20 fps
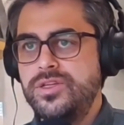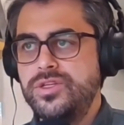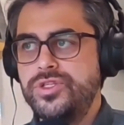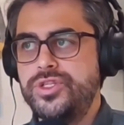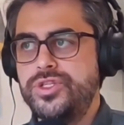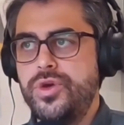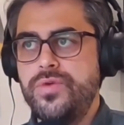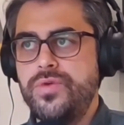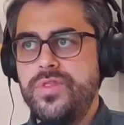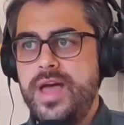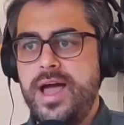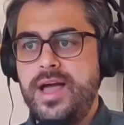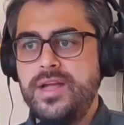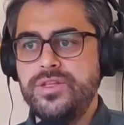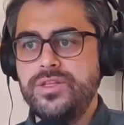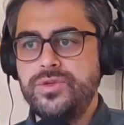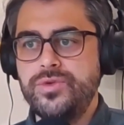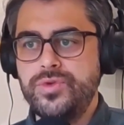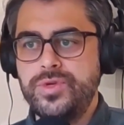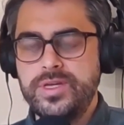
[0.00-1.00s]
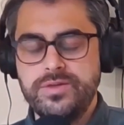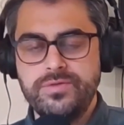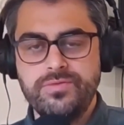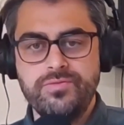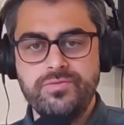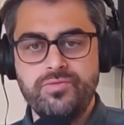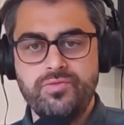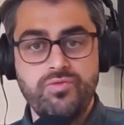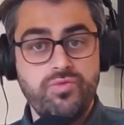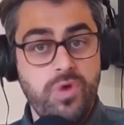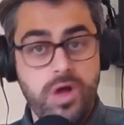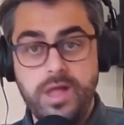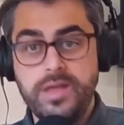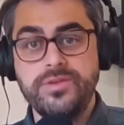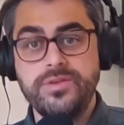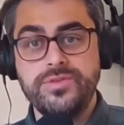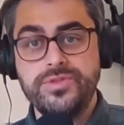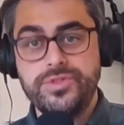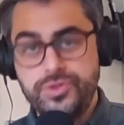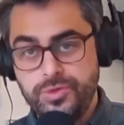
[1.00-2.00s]
so that you can
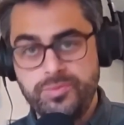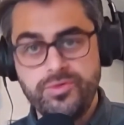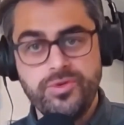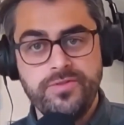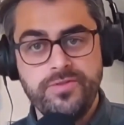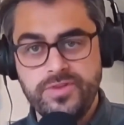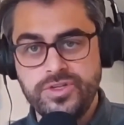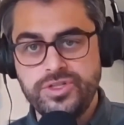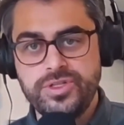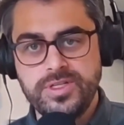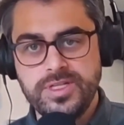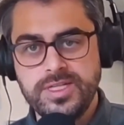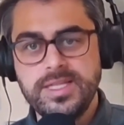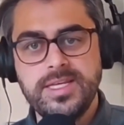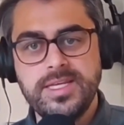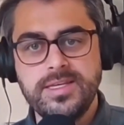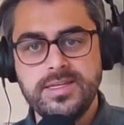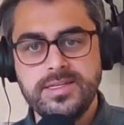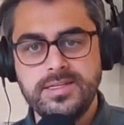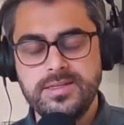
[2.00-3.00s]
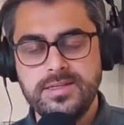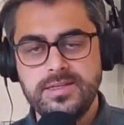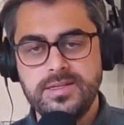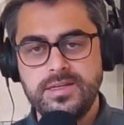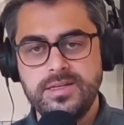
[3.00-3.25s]
run super efficiently and